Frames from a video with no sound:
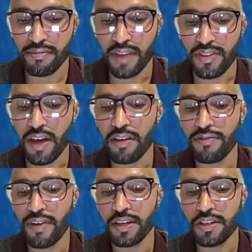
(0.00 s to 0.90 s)
And the
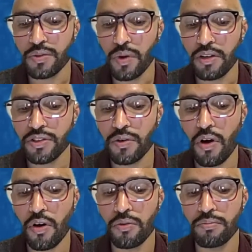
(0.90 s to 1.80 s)
Hellfighters were also
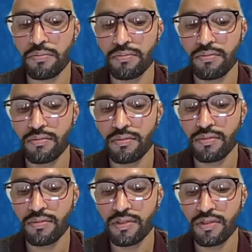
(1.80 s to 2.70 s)
home
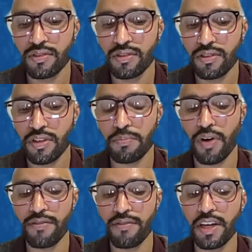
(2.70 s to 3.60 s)
to
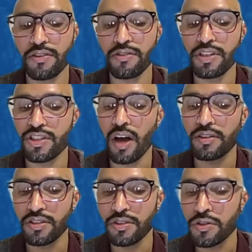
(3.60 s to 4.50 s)
Private Henry
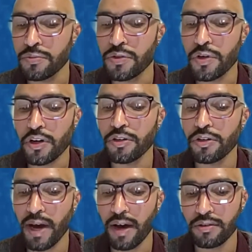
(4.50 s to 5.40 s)
Johnson, whom you heard about.